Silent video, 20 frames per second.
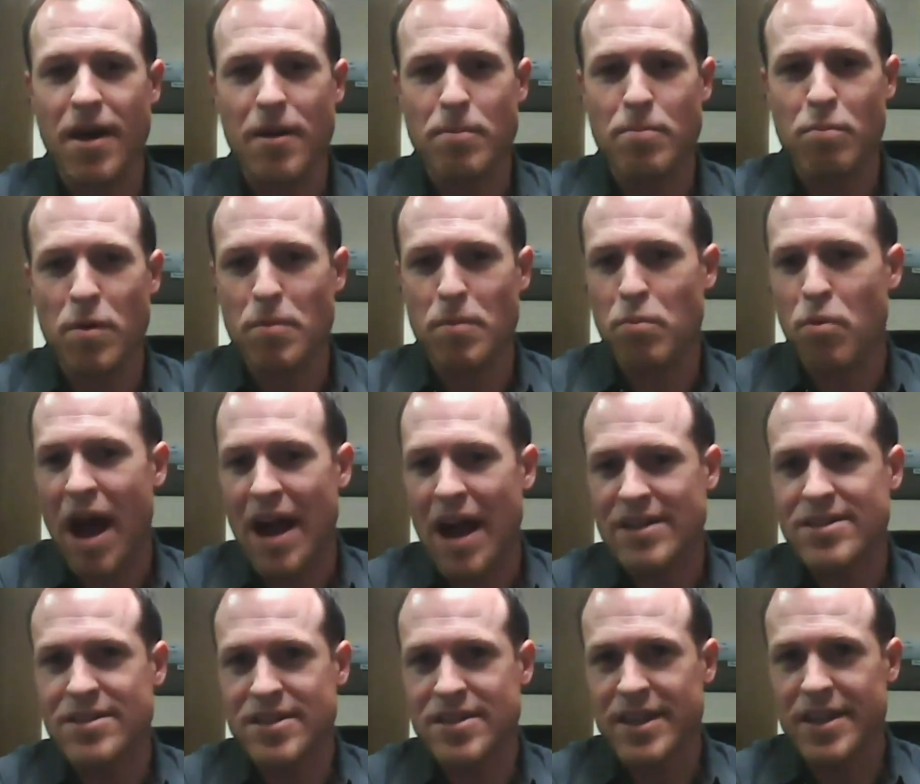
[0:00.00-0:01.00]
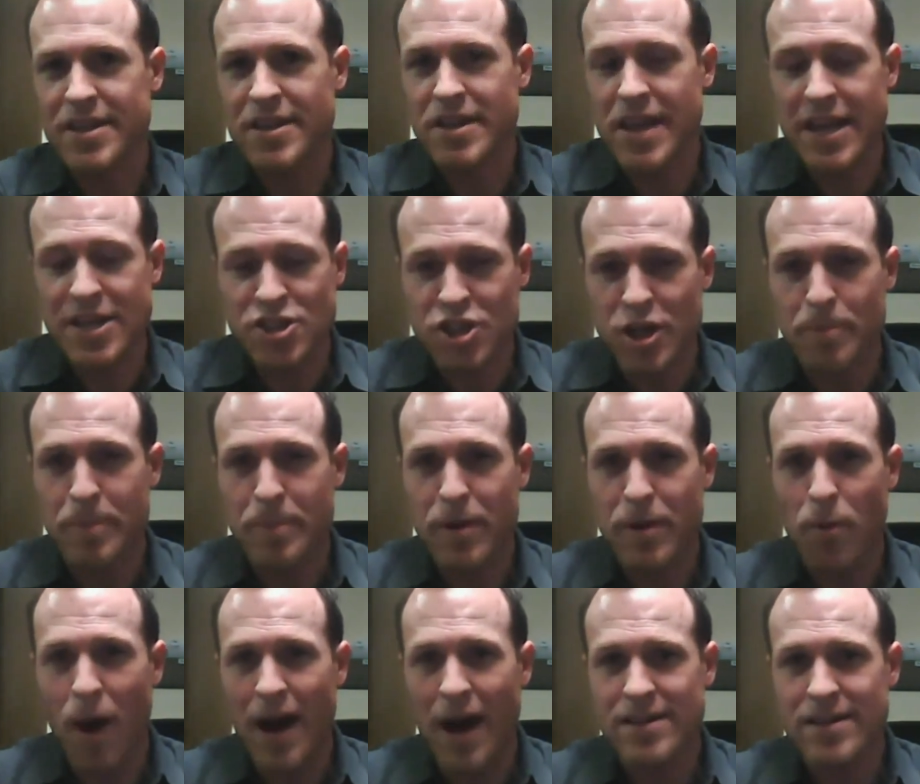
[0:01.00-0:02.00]
processing,
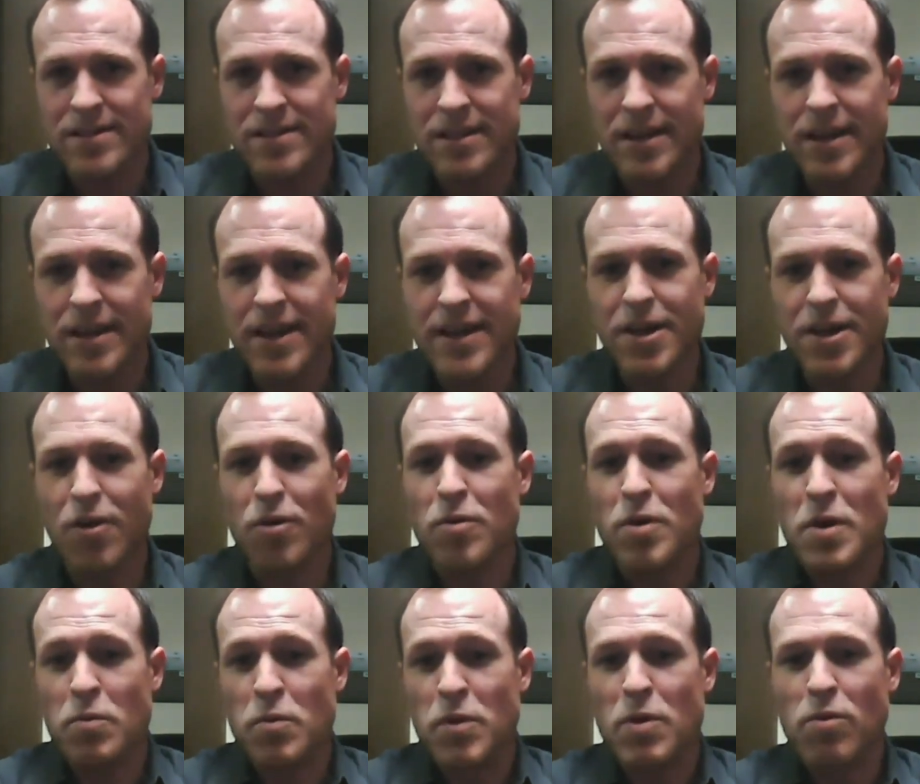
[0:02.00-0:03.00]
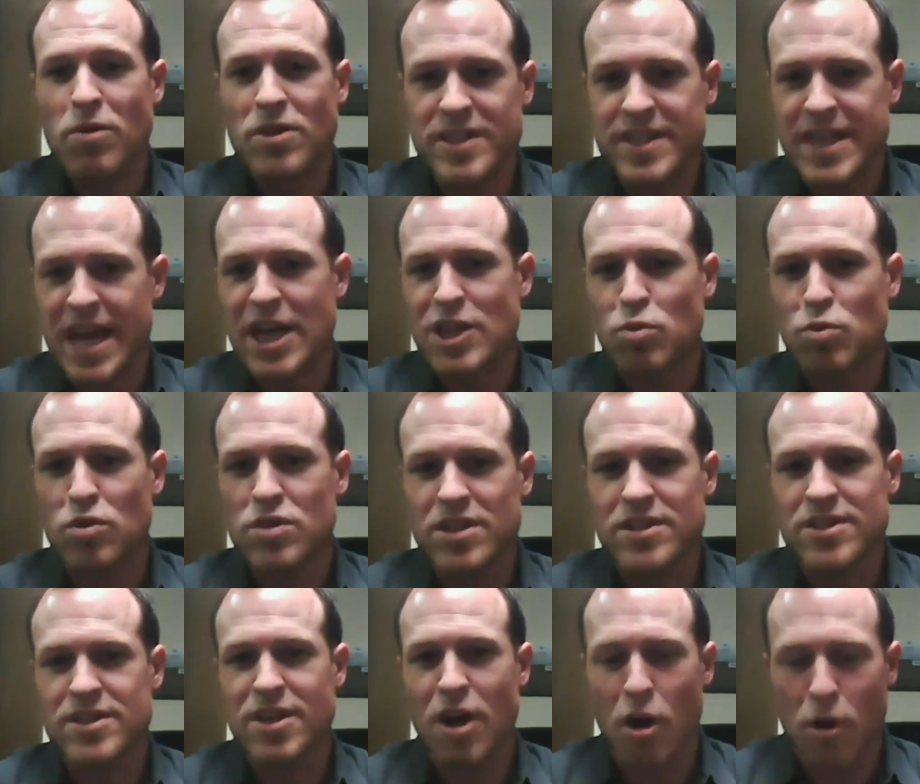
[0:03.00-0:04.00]
shipping-wise, we were scheduled to
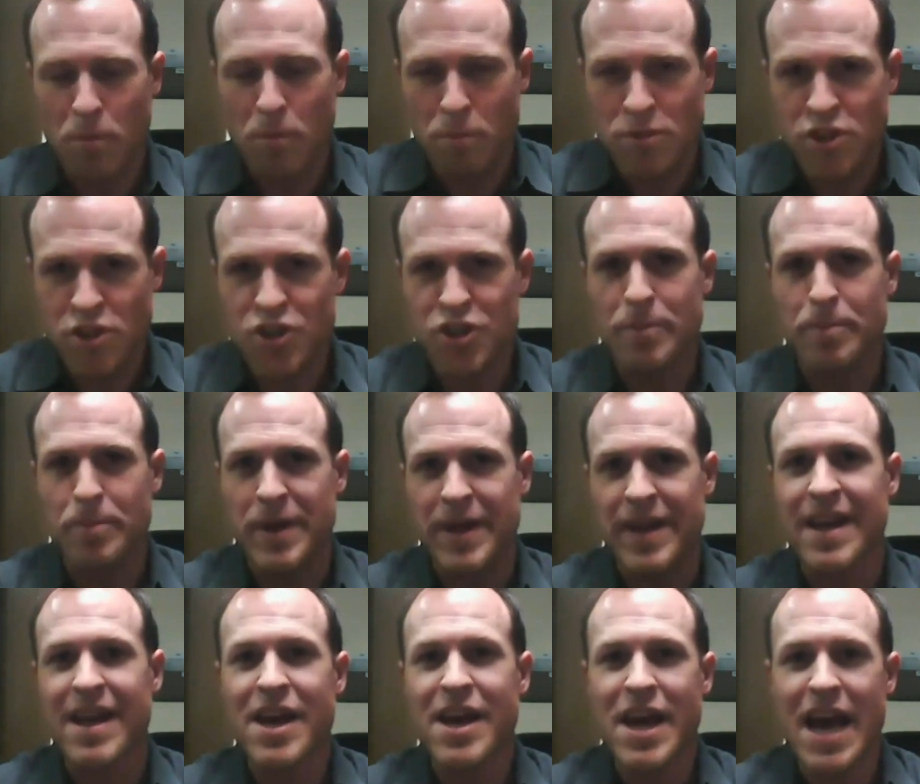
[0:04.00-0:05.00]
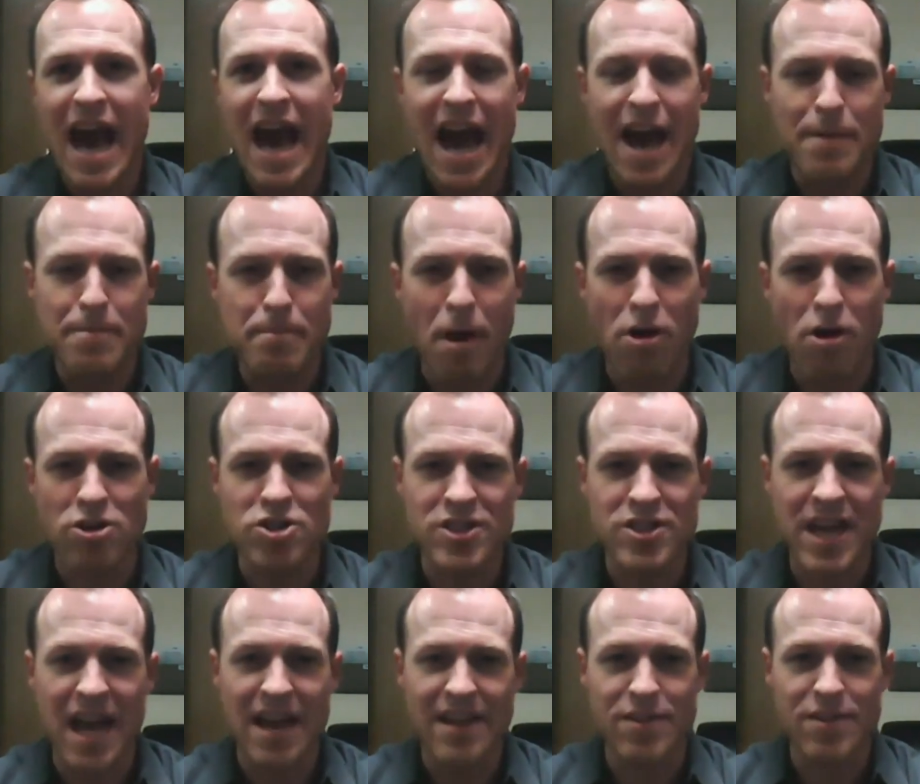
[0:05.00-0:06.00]
start shipping on March
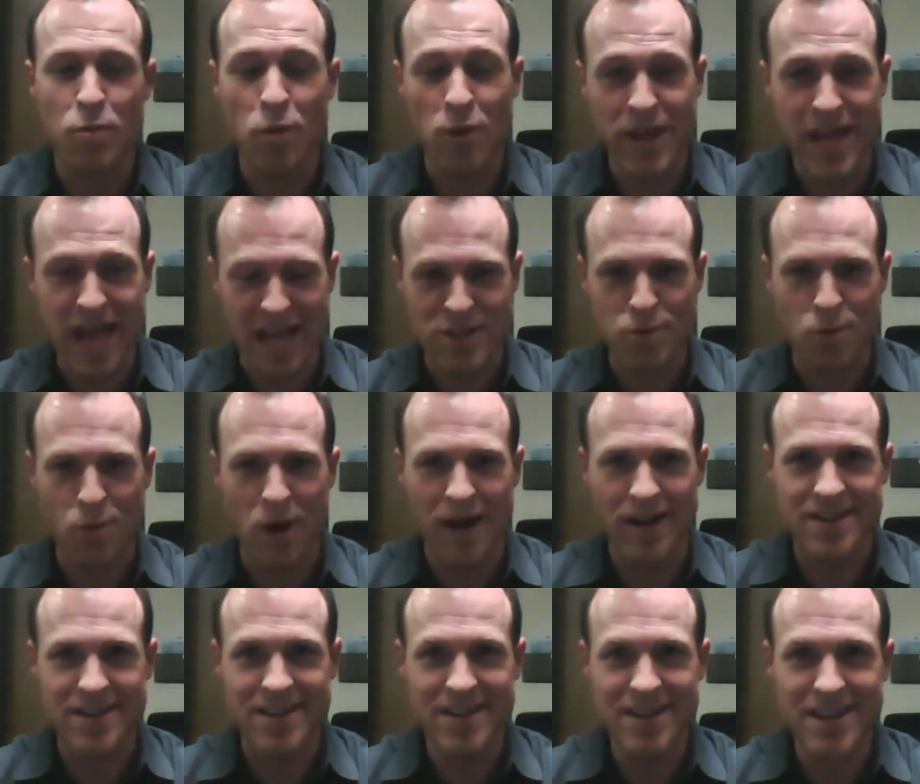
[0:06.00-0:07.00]
10th. Well, guess what?